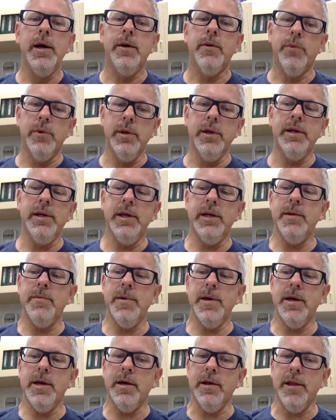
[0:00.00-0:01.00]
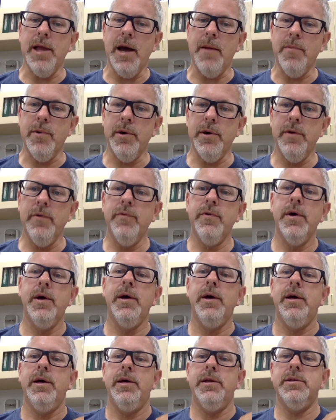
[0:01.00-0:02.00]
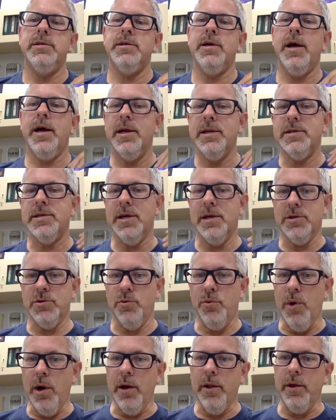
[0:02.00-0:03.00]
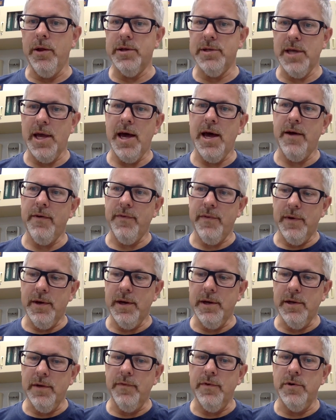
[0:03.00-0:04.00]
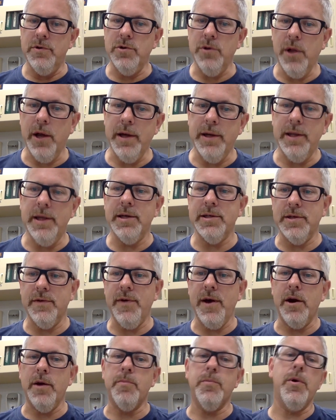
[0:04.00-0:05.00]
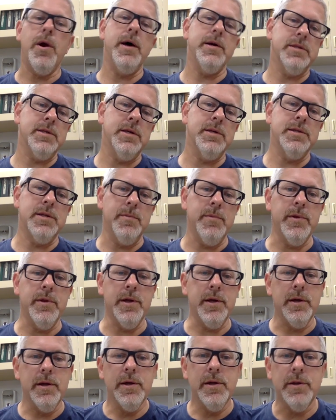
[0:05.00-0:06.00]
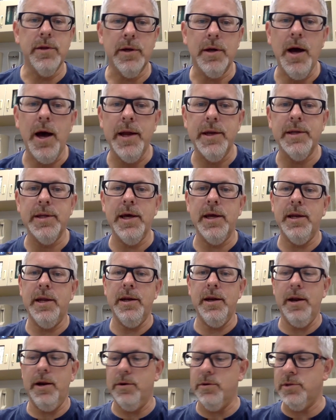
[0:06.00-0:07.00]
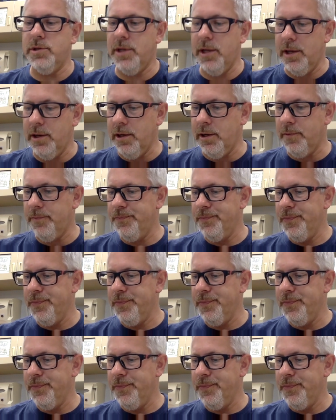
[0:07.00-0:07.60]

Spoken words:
really need to be collaborative in science as well as have individual ideas of how to process some of the content and understanding.